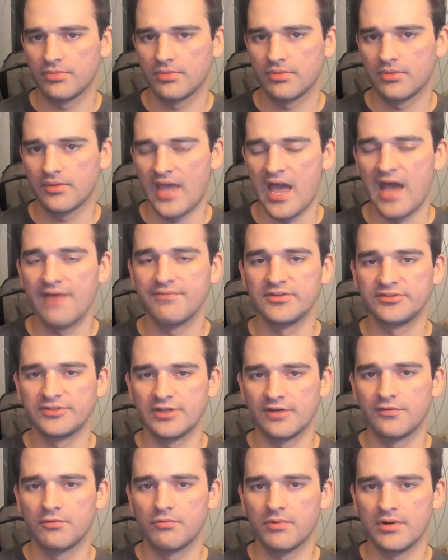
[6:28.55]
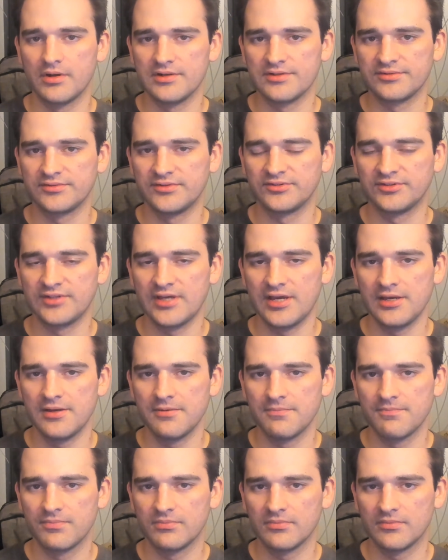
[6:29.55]
have the self-awareness to
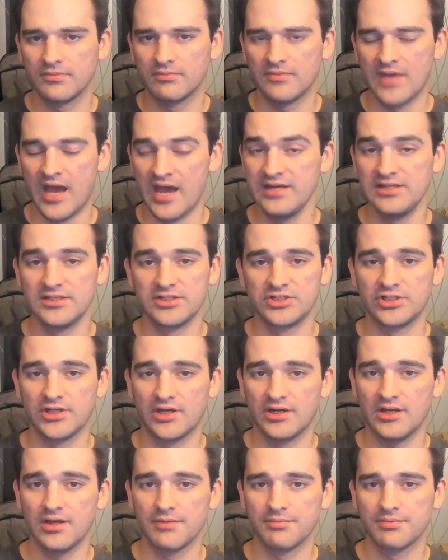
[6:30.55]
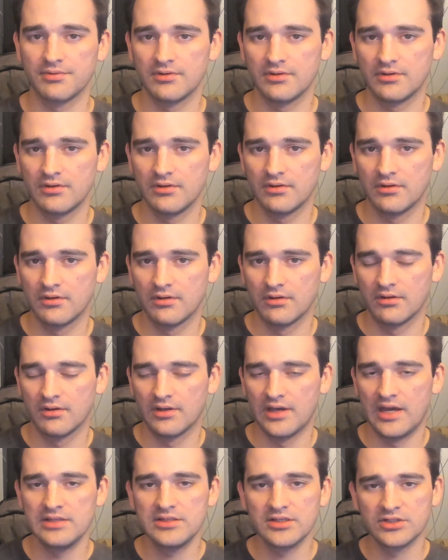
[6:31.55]
say, I need to shut up.
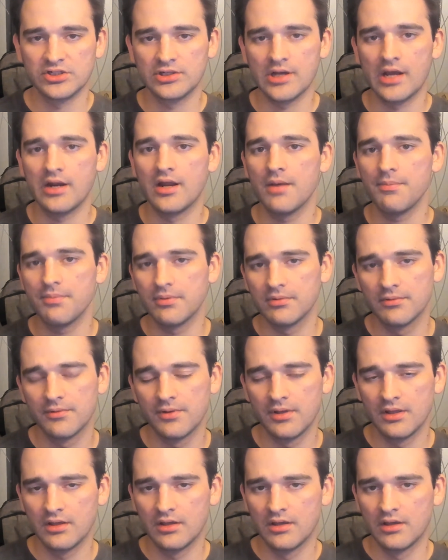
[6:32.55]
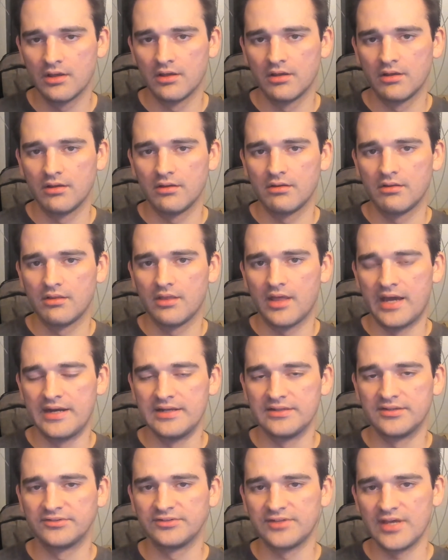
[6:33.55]
I need to shut up. I
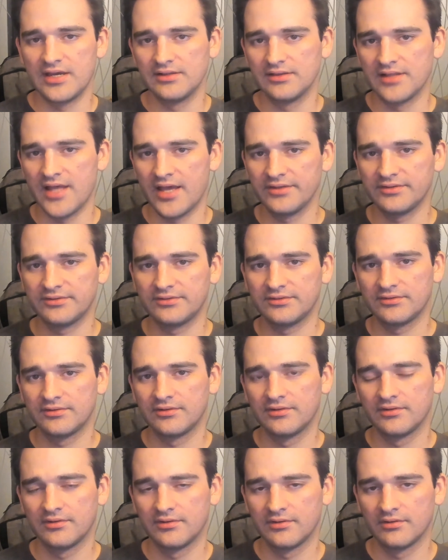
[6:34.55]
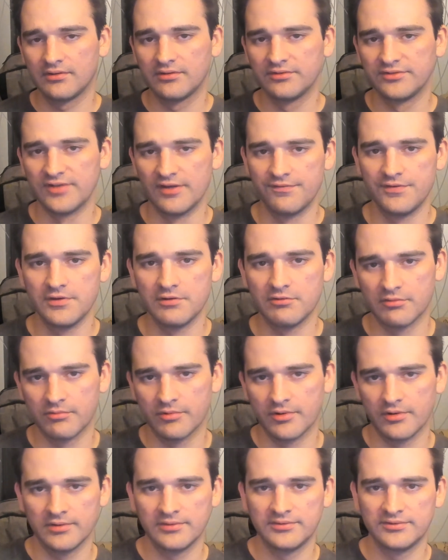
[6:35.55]
need to say less, say fewer
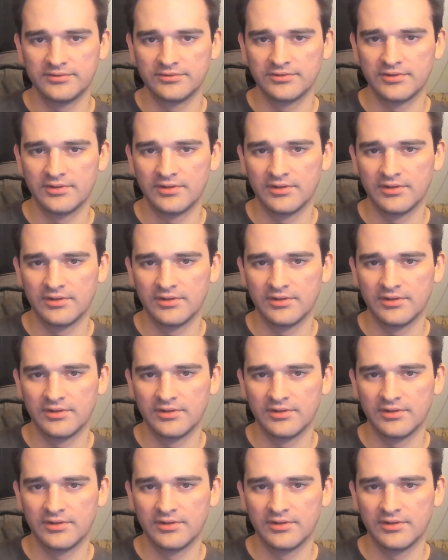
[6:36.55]
words.